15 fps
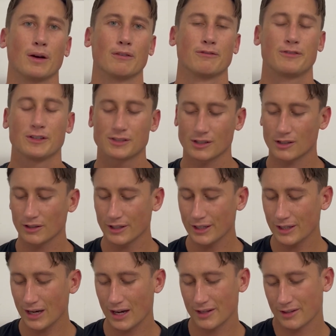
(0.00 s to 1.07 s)

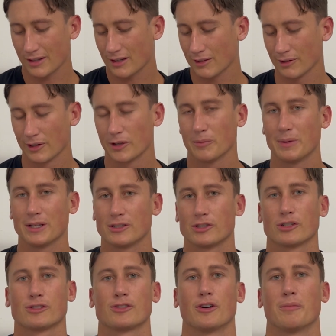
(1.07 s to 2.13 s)
Physically, I think a little bit
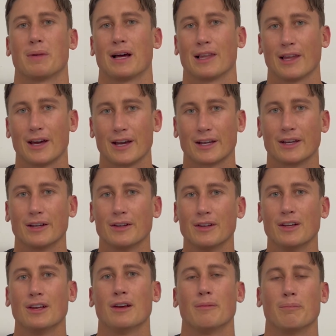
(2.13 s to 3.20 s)
just on my leg,
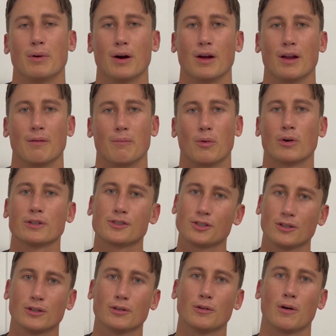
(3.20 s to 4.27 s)
but more
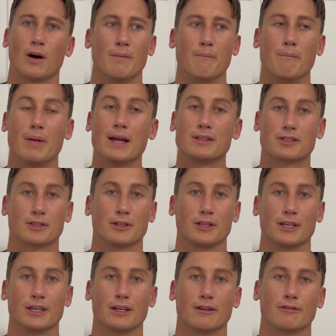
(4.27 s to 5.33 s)
so
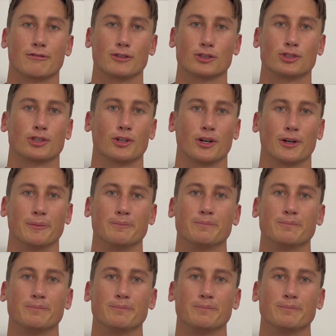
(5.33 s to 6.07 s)
mentally for sure.